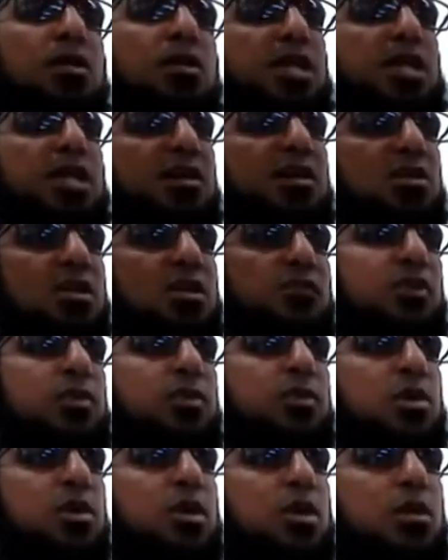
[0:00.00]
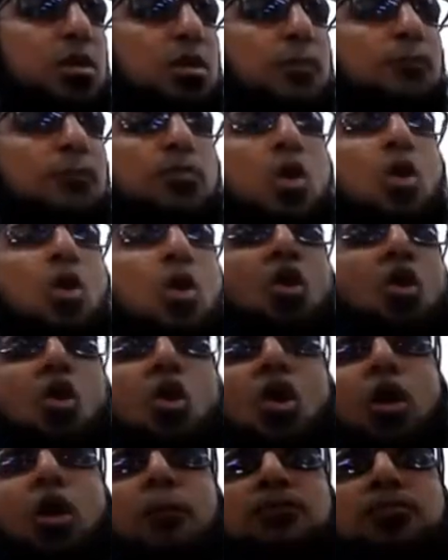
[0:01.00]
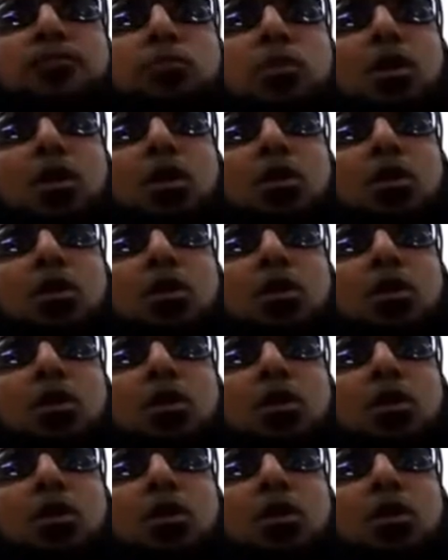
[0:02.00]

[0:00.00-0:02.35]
scientific miracle or